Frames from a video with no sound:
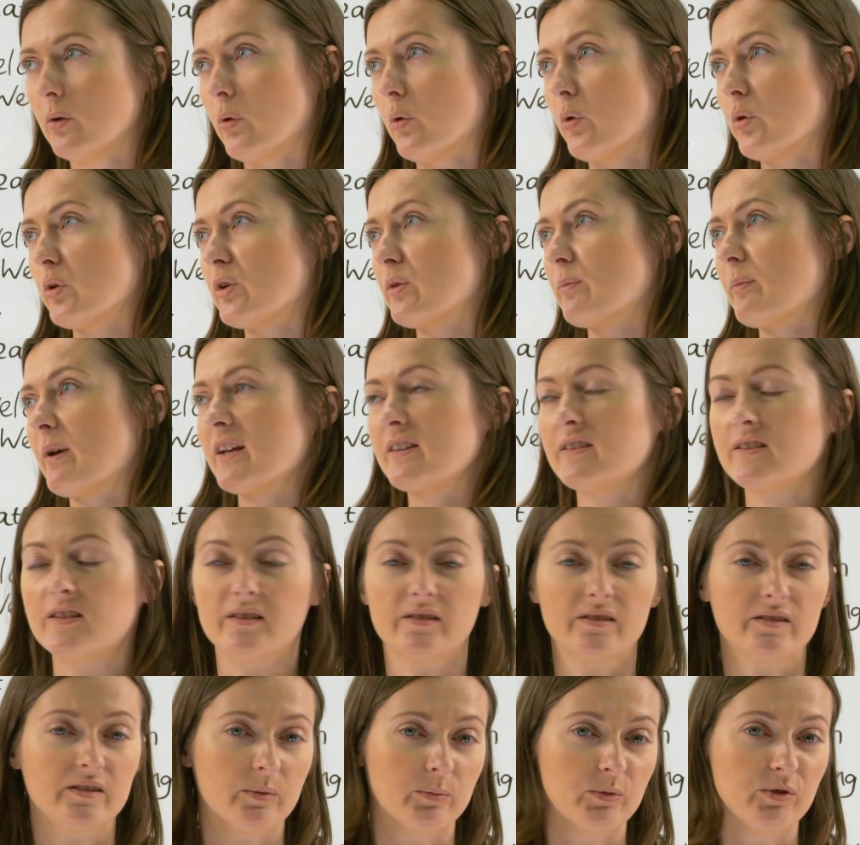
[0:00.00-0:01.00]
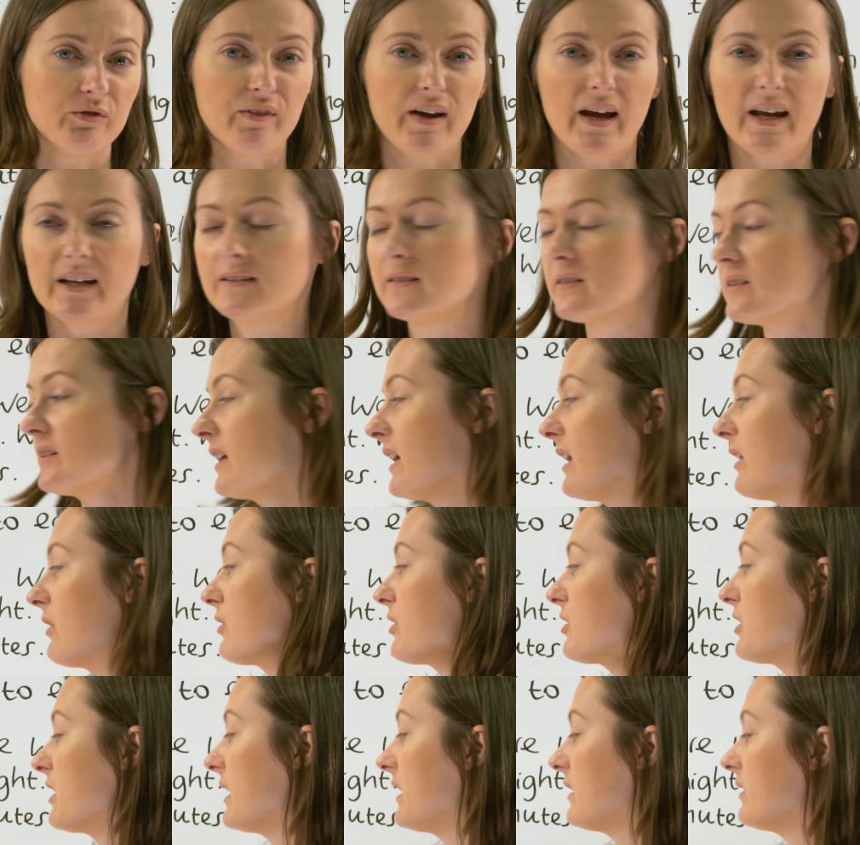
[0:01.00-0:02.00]
or you met at some event. Here
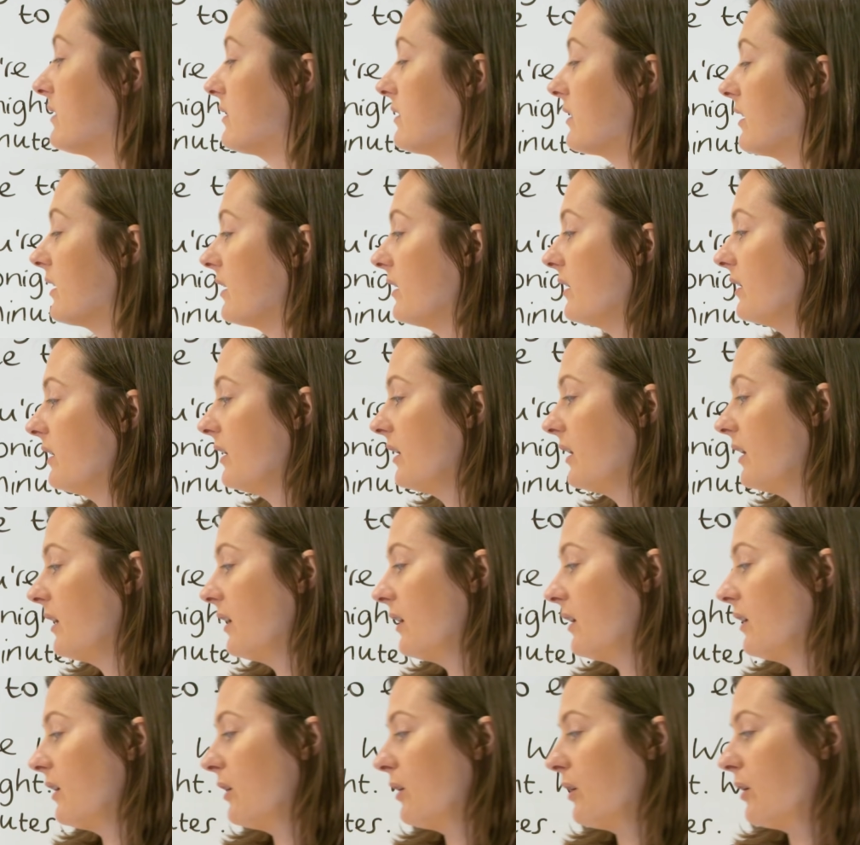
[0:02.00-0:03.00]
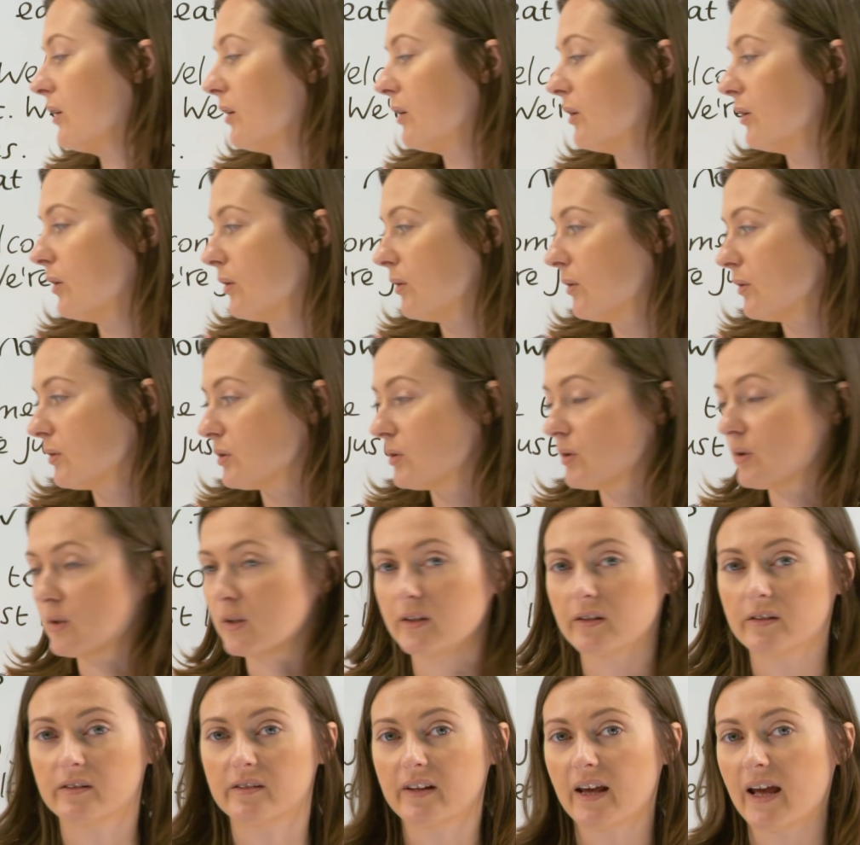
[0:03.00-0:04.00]
are things that you
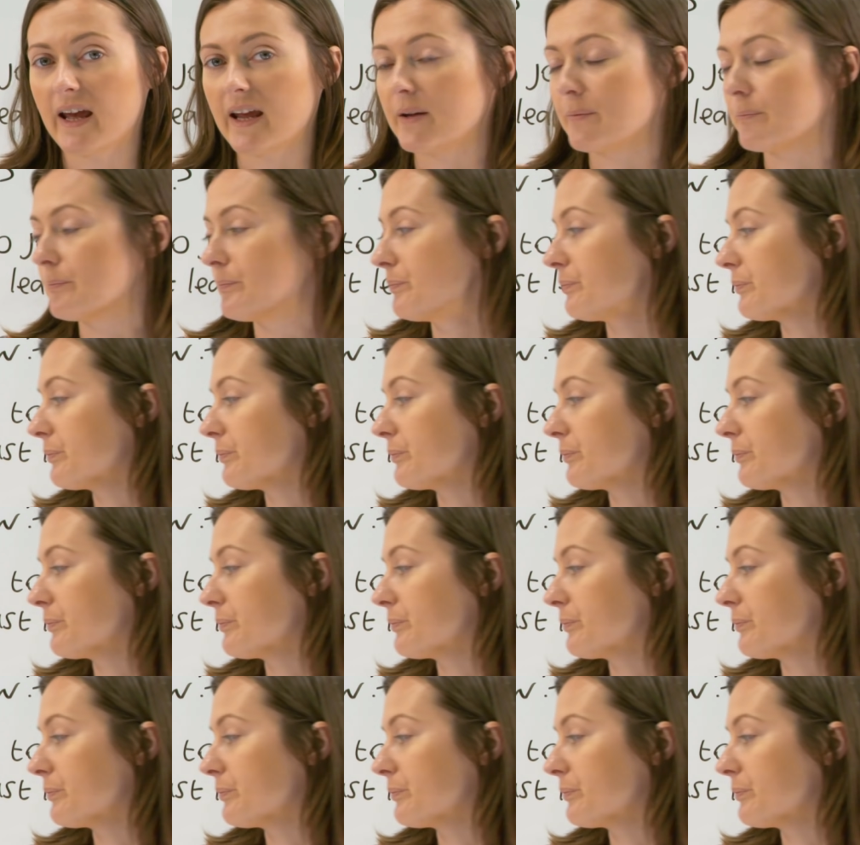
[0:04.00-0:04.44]
could say.